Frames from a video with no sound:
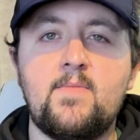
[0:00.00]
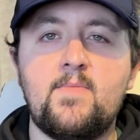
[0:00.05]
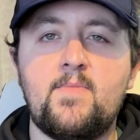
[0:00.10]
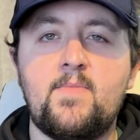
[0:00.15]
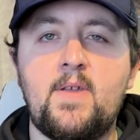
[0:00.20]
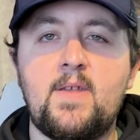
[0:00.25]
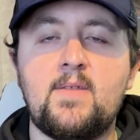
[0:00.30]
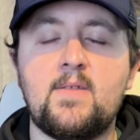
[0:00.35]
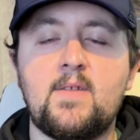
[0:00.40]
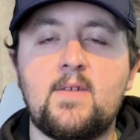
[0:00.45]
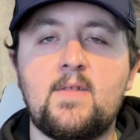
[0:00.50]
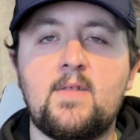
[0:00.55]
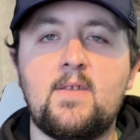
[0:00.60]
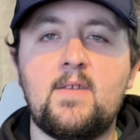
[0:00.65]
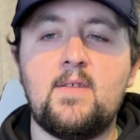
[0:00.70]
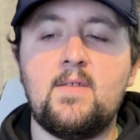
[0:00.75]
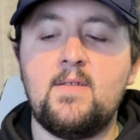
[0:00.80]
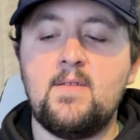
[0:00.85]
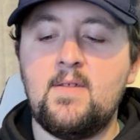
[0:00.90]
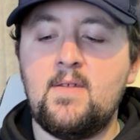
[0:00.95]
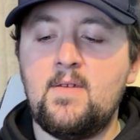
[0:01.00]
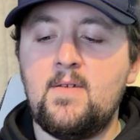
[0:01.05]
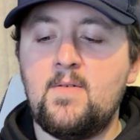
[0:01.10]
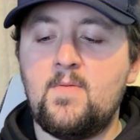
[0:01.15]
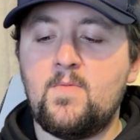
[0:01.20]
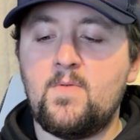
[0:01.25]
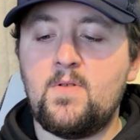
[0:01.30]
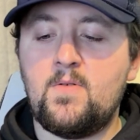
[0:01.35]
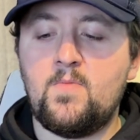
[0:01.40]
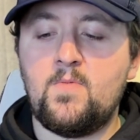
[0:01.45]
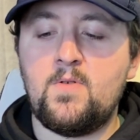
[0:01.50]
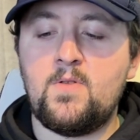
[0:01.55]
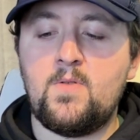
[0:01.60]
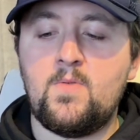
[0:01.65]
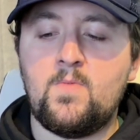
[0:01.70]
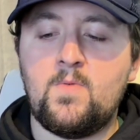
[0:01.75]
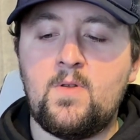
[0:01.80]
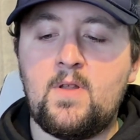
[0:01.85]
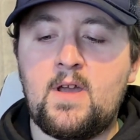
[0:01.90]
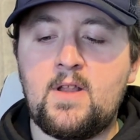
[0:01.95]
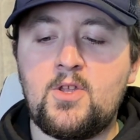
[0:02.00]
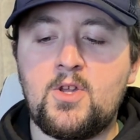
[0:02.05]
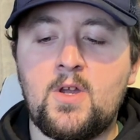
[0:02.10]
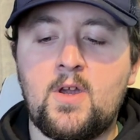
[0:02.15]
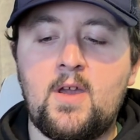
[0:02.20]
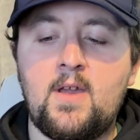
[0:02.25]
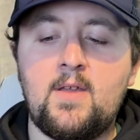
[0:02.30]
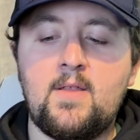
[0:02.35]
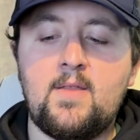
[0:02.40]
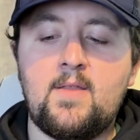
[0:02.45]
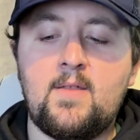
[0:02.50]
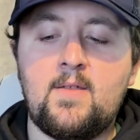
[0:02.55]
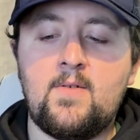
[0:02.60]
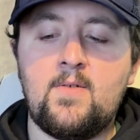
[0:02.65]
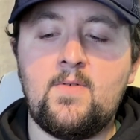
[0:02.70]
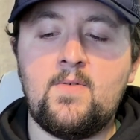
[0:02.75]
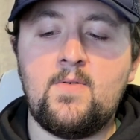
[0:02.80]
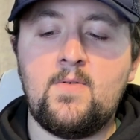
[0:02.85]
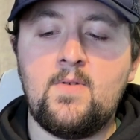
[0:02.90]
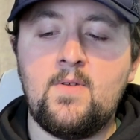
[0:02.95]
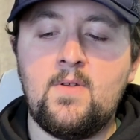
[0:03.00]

basically. We're not trying to